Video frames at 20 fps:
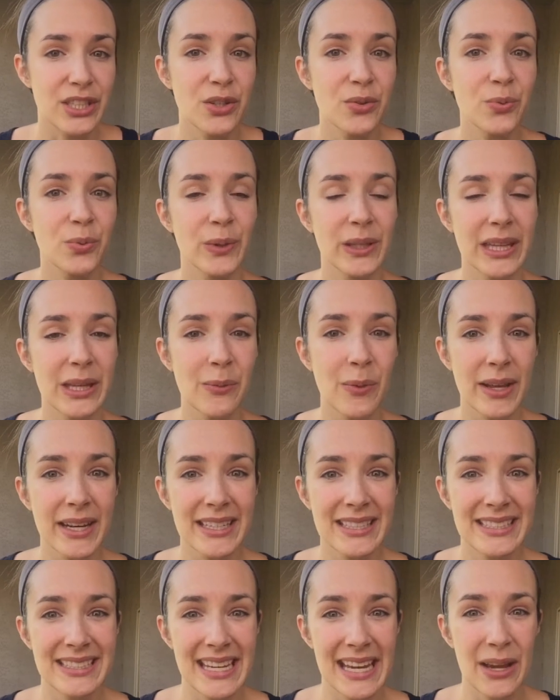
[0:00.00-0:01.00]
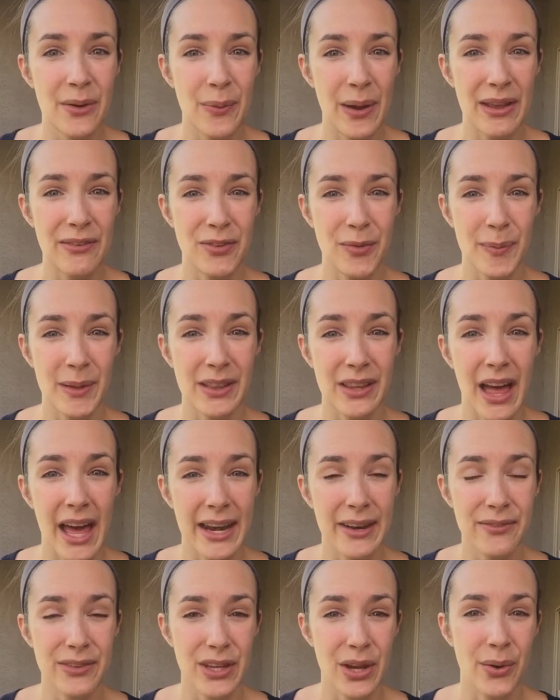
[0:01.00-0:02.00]
you really want to stay away from a
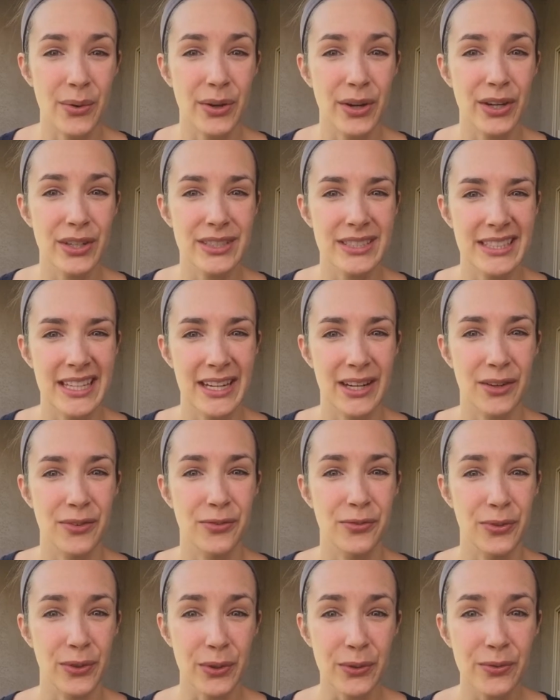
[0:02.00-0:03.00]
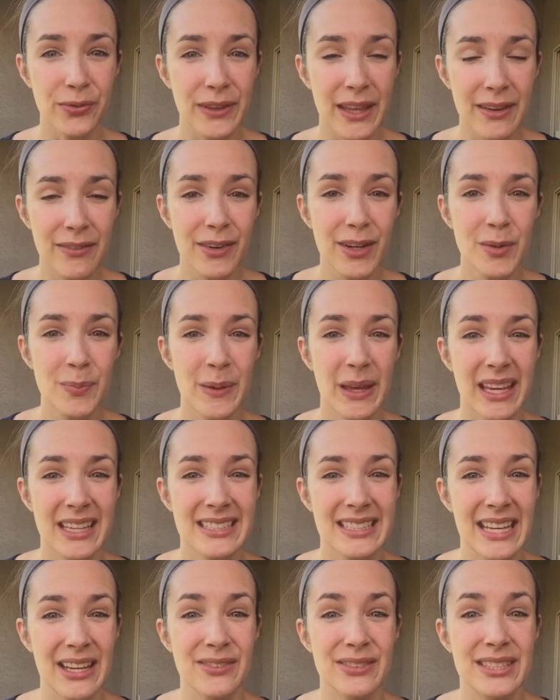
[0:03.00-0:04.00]
lot of yogurts that are fruit flavored
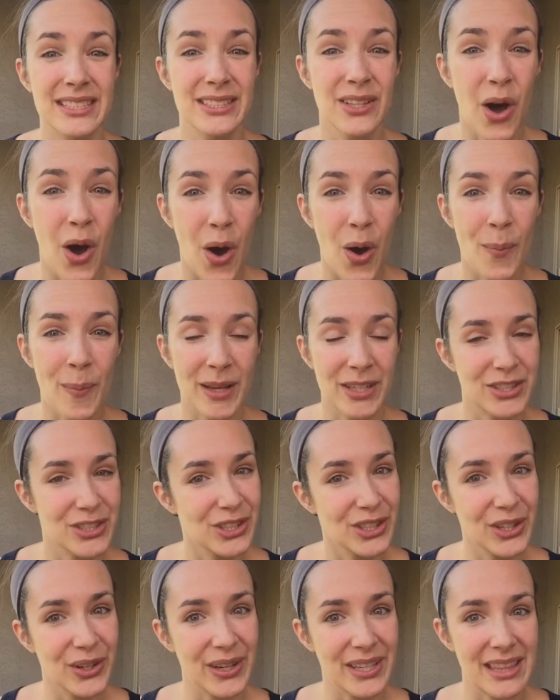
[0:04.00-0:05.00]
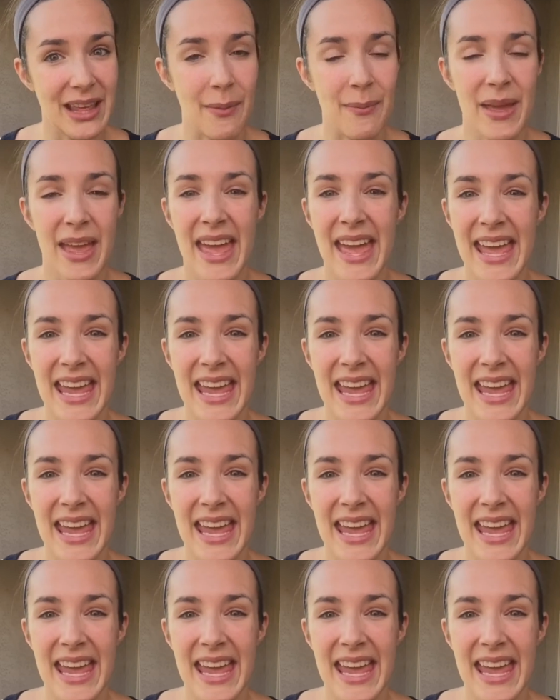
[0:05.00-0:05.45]
because they have so much sugar in them.